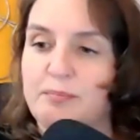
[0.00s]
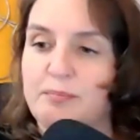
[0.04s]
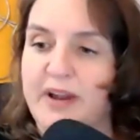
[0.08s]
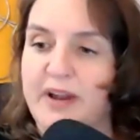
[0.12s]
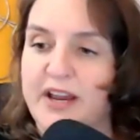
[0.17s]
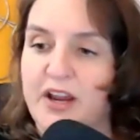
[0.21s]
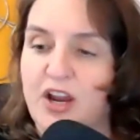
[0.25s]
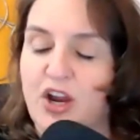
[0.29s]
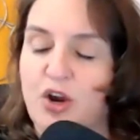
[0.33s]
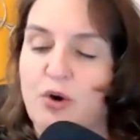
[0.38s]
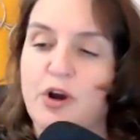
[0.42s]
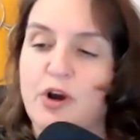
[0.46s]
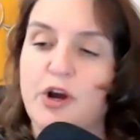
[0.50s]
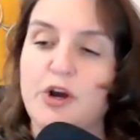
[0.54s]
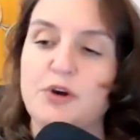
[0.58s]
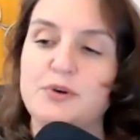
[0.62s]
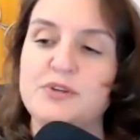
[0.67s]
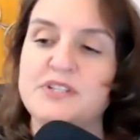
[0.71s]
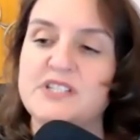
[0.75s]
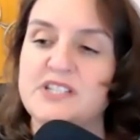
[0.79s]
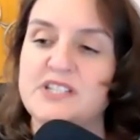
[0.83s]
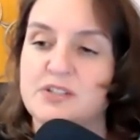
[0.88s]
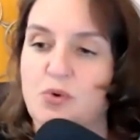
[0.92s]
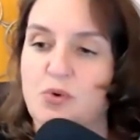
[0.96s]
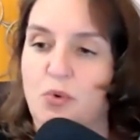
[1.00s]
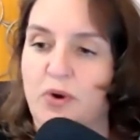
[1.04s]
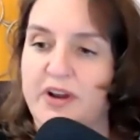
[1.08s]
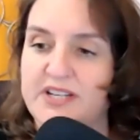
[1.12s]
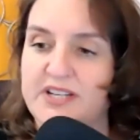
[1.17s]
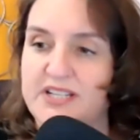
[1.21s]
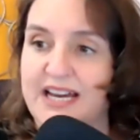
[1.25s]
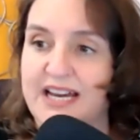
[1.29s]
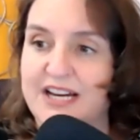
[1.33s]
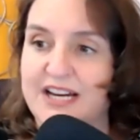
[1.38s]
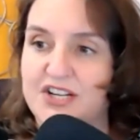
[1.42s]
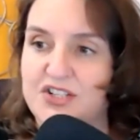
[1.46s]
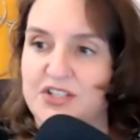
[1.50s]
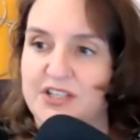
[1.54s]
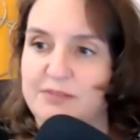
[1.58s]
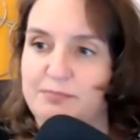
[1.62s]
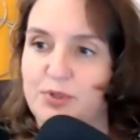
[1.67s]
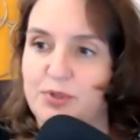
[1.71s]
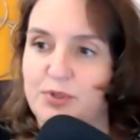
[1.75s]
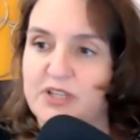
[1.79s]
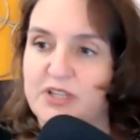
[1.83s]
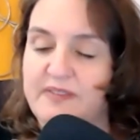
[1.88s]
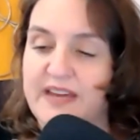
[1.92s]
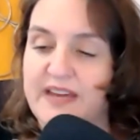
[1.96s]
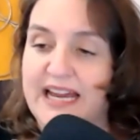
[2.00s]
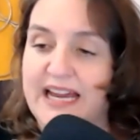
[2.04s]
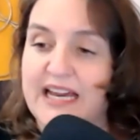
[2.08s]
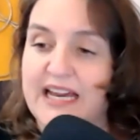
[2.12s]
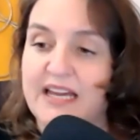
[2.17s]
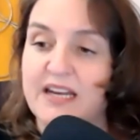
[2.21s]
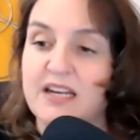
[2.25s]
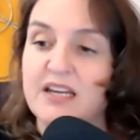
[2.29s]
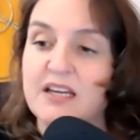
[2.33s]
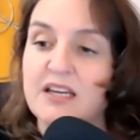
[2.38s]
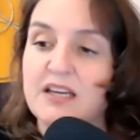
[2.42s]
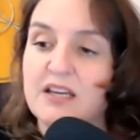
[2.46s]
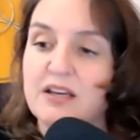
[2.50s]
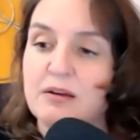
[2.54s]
my co-host is going to actually put that